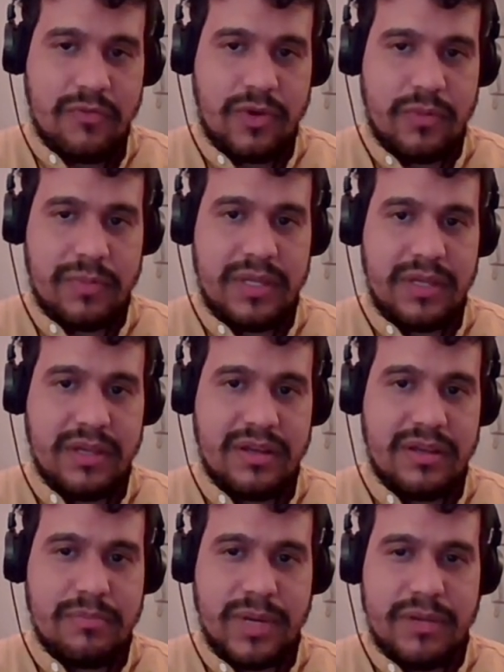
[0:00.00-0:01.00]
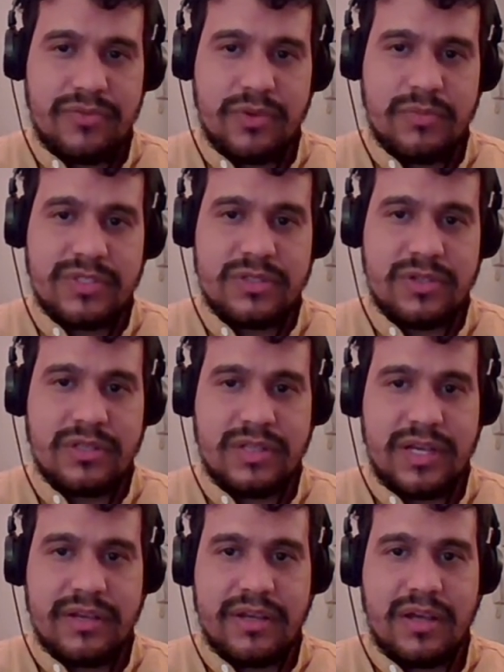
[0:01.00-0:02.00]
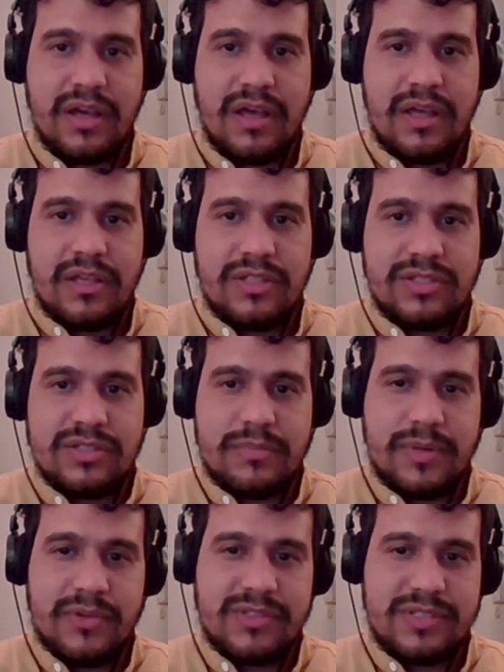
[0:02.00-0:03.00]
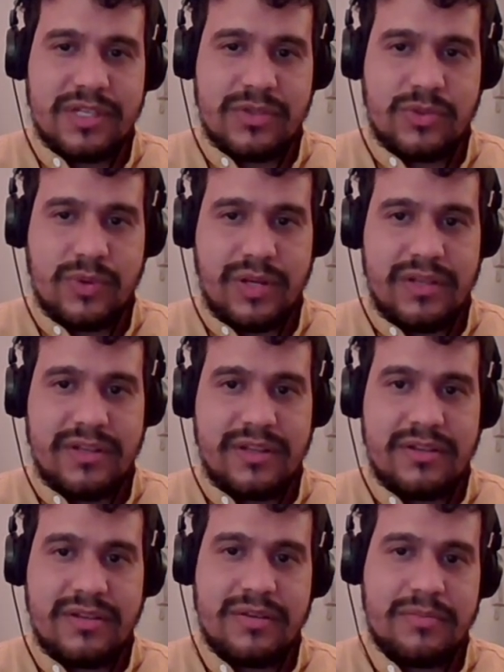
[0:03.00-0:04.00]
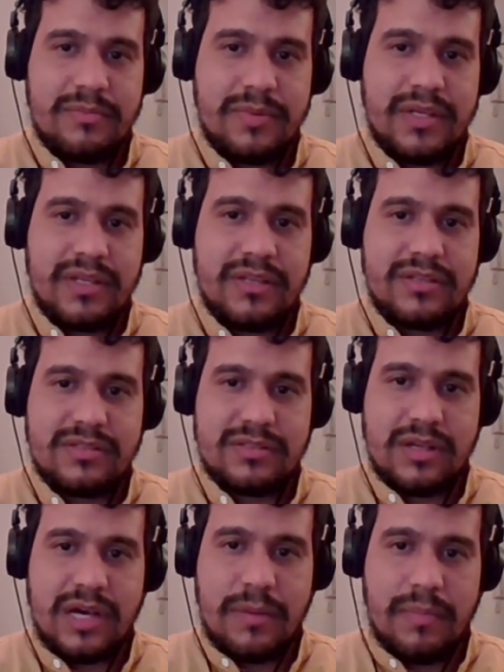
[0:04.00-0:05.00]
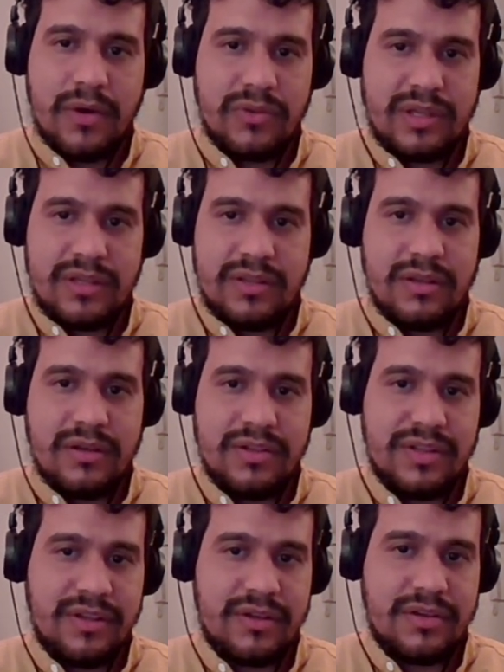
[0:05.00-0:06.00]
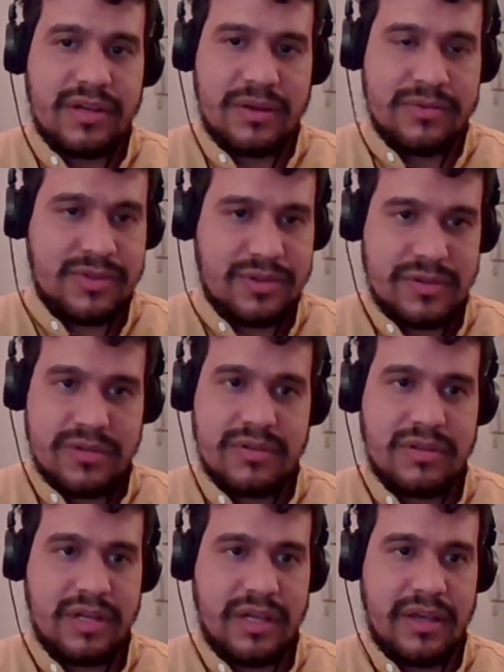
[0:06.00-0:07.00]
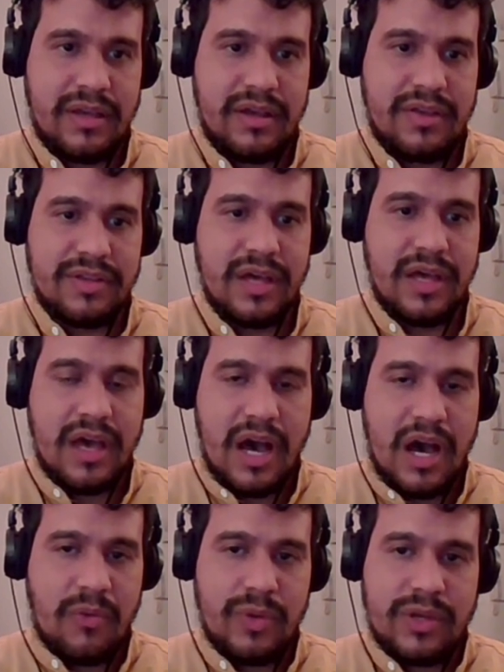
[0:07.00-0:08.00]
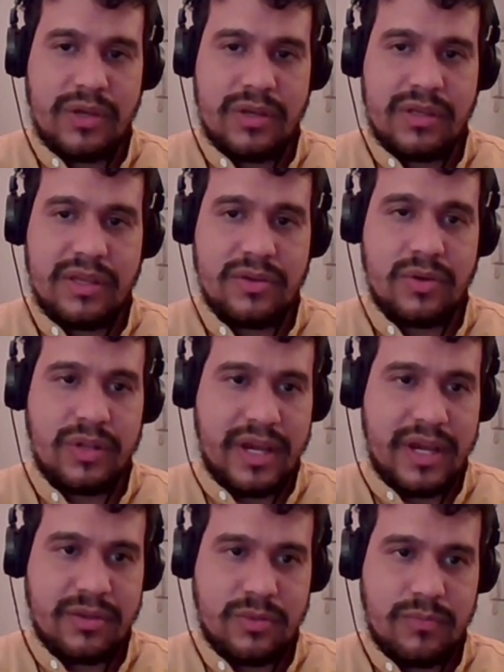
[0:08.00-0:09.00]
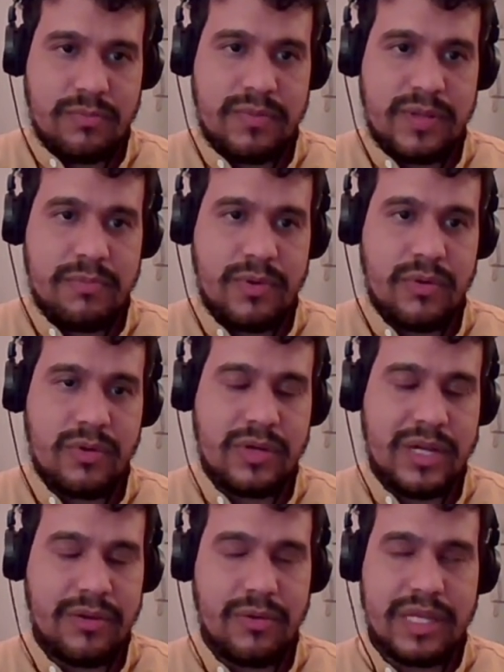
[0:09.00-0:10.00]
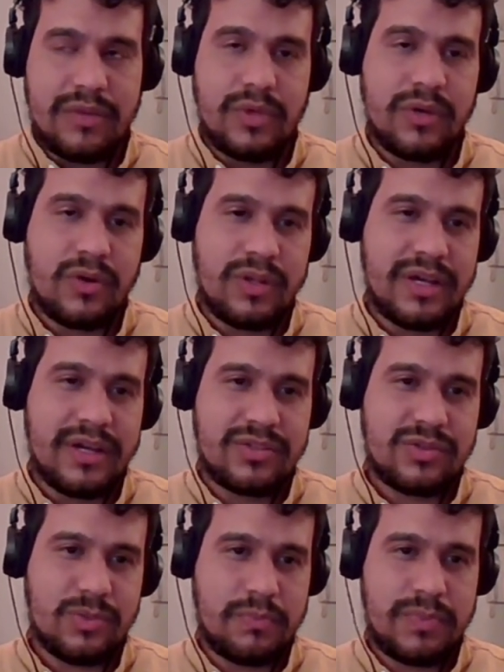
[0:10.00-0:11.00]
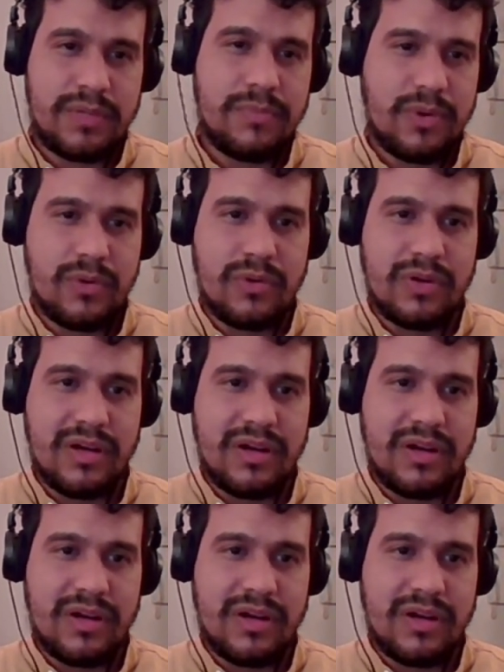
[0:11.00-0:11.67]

for me, uh, my film is not like just about sexuality, but it's about an an encounter and how we can connect with people. Can, can we connect to people